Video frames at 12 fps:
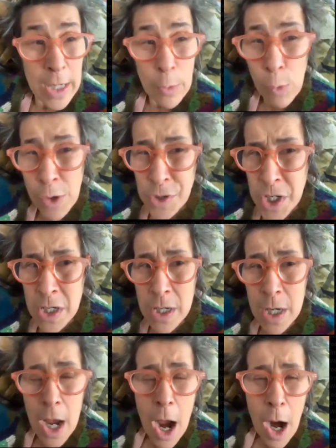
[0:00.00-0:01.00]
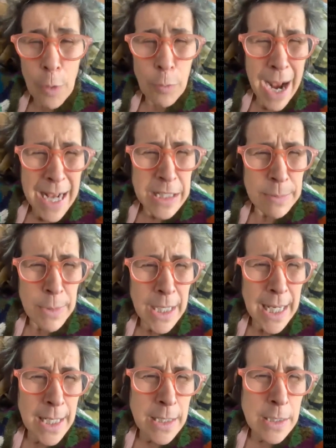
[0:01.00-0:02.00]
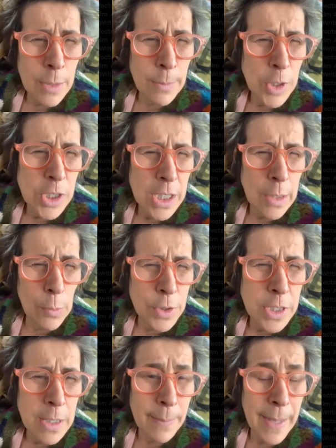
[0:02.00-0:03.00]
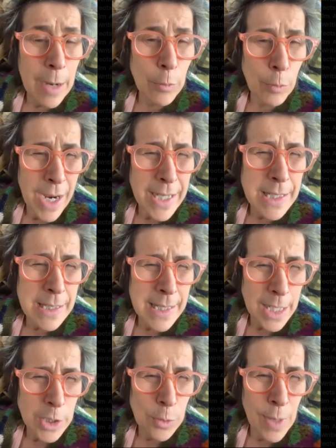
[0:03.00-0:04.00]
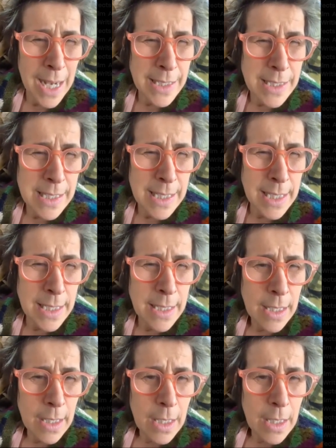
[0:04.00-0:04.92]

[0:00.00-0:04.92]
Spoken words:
It wasn't harassment in so much that it wasn't about race, sexuality,